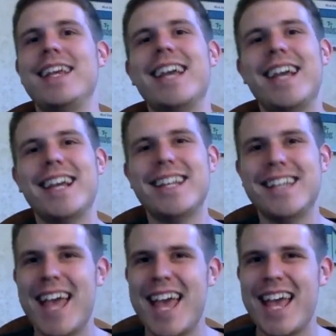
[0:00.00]
and
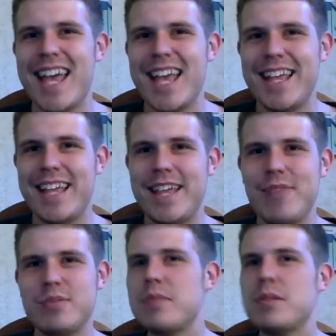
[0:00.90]
he
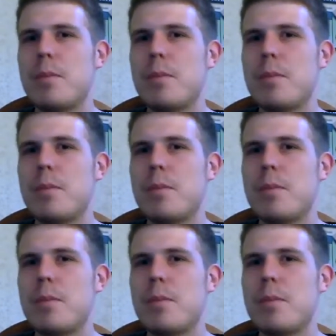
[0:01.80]
was able to